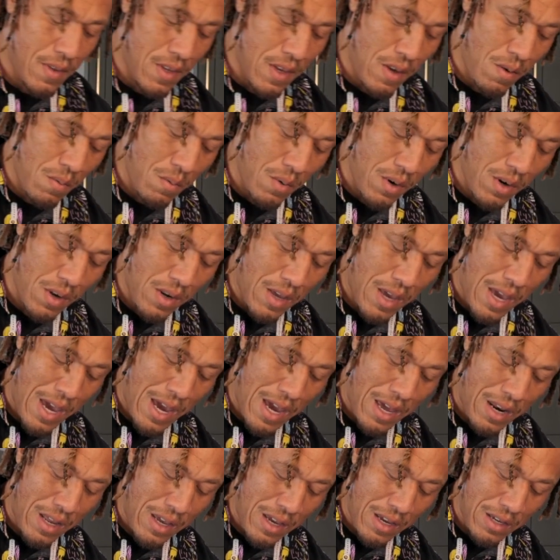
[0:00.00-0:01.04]
And we're gonna
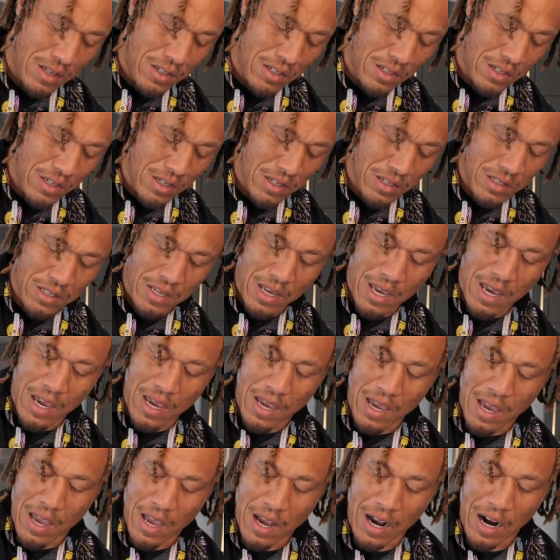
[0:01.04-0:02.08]
add us just a
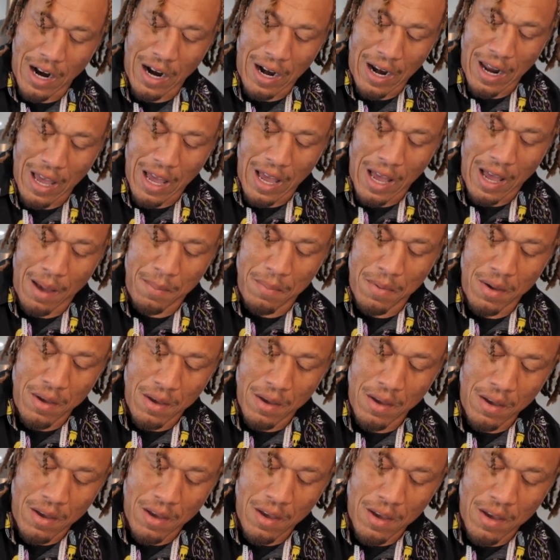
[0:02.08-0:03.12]
glob
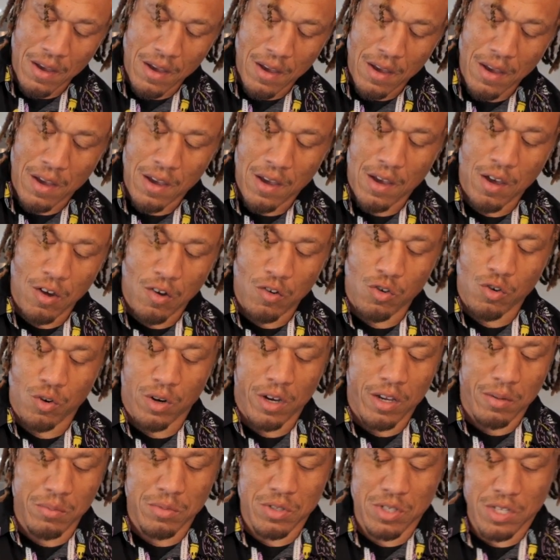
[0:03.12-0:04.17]
of
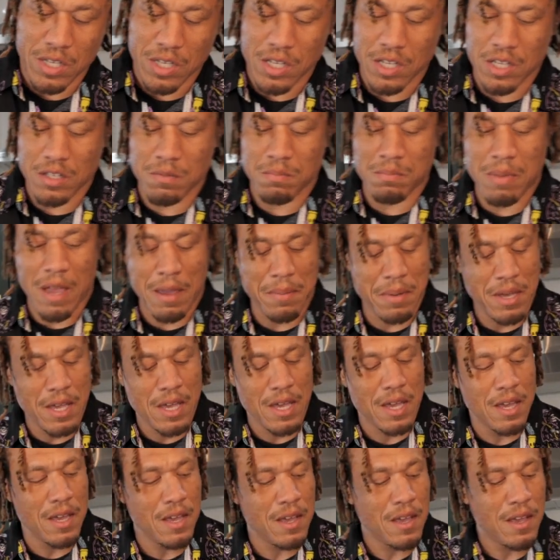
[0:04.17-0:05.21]
cream cheese, baby.